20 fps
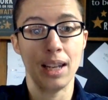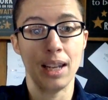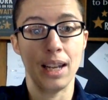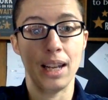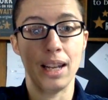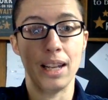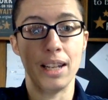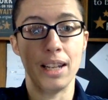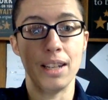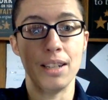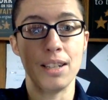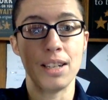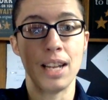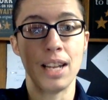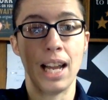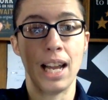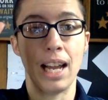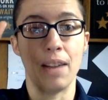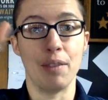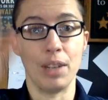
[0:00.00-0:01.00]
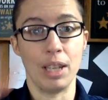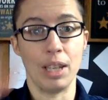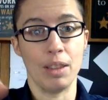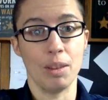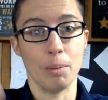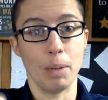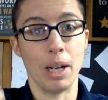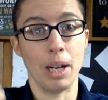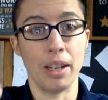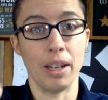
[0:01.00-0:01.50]
and having the
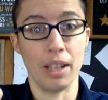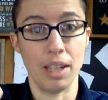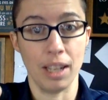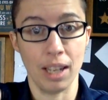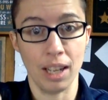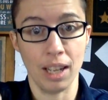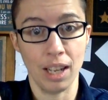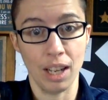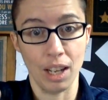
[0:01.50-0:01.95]
body